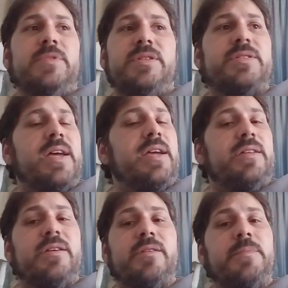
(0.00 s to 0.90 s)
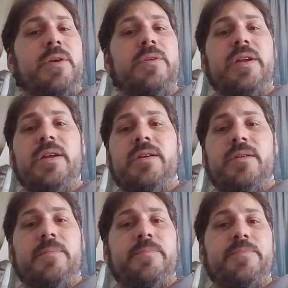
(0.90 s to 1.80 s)
stay in the community.
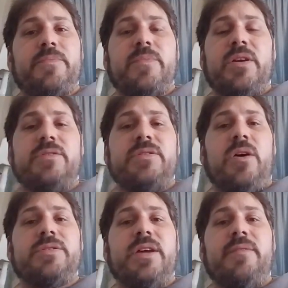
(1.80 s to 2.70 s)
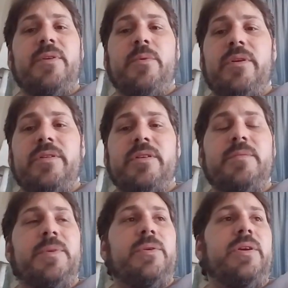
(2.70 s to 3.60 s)
Talk to everyone in the
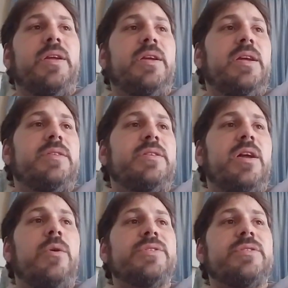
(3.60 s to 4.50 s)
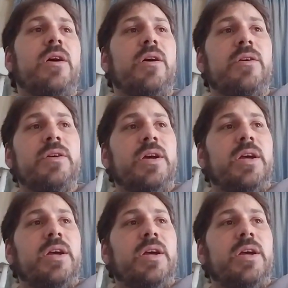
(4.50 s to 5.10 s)
community. Get to know us all.